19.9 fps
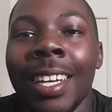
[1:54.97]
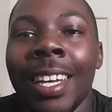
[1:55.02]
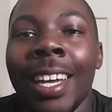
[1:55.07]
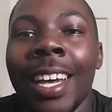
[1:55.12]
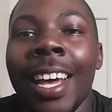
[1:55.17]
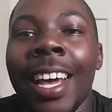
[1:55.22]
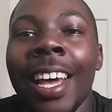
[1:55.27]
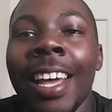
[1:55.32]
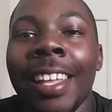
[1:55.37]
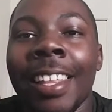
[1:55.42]

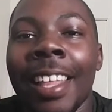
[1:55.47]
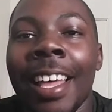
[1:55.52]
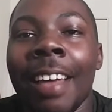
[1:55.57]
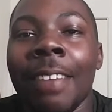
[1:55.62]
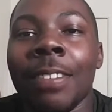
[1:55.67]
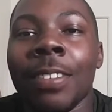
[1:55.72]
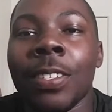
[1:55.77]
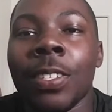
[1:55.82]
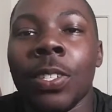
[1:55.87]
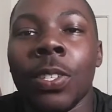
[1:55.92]
I
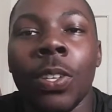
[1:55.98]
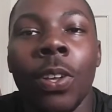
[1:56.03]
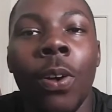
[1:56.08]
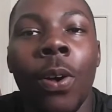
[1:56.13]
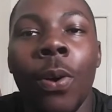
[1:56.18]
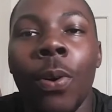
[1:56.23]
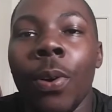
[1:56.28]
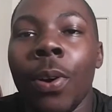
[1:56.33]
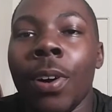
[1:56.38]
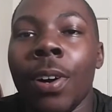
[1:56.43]
laughed
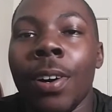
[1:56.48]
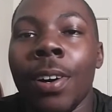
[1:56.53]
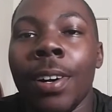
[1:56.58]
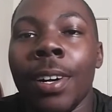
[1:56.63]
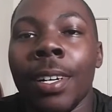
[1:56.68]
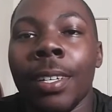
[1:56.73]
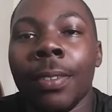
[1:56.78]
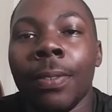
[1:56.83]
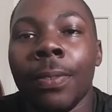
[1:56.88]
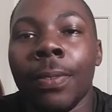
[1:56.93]
so
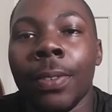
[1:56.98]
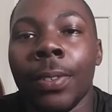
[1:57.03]
hard